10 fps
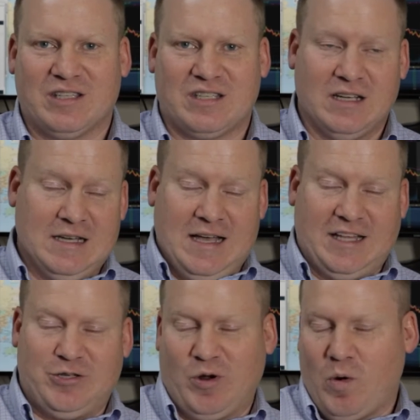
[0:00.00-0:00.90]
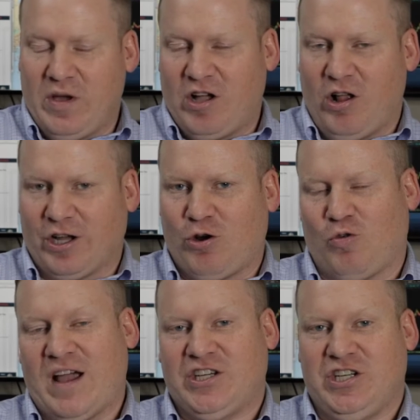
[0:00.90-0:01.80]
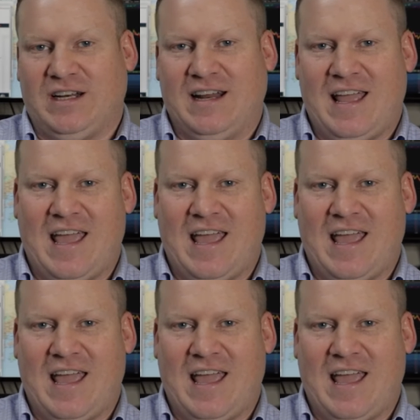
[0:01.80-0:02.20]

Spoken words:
It's doing what we call a correction.